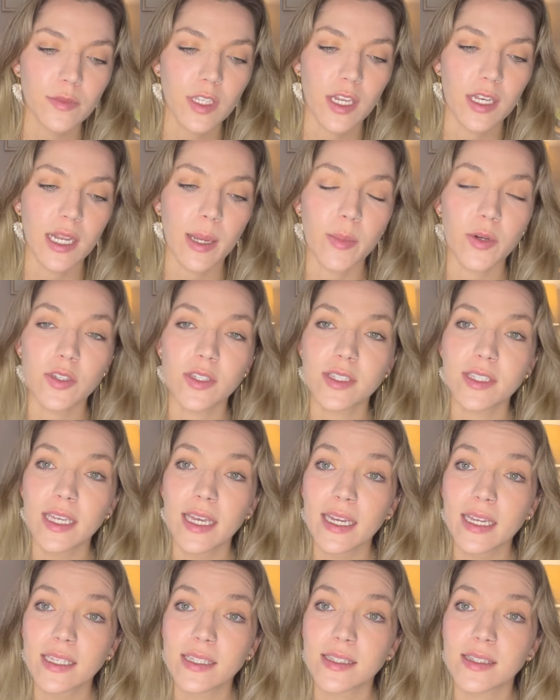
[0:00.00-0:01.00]
Number
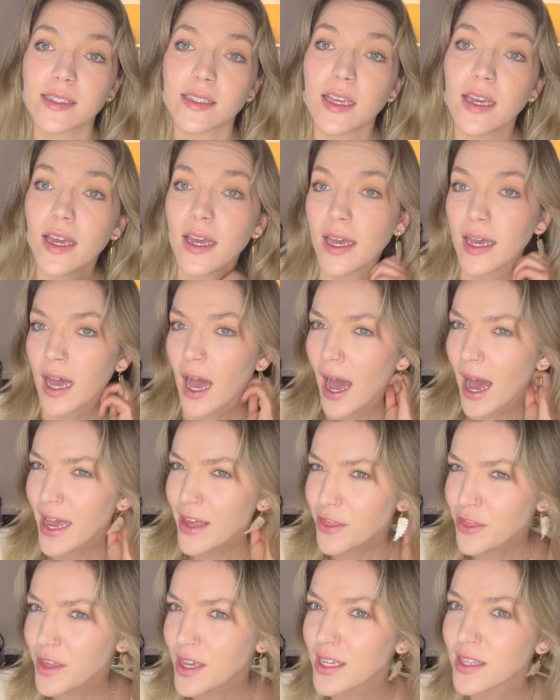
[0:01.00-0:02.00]
six, I
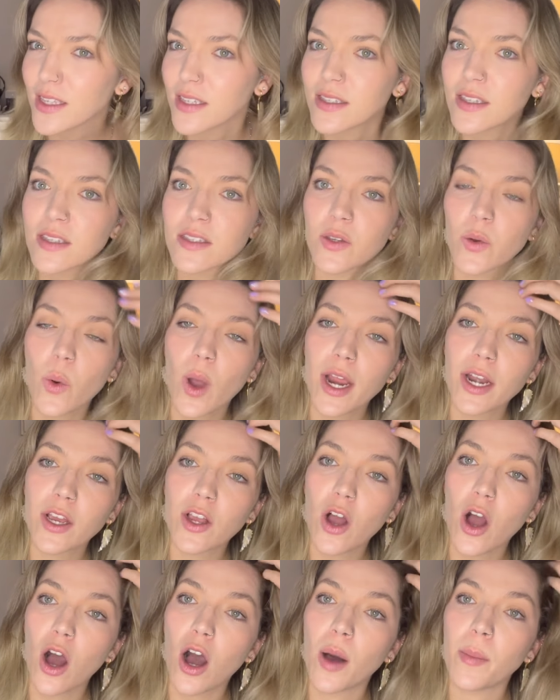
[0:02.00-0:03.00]
think this is quite a
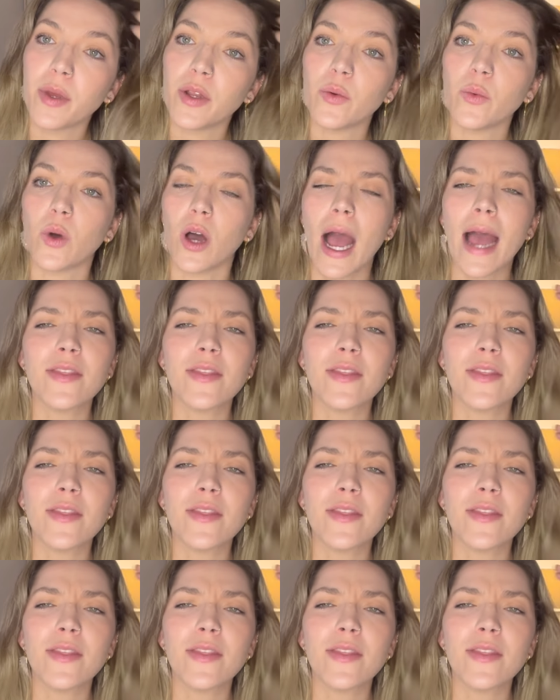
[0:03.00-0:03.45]
common one.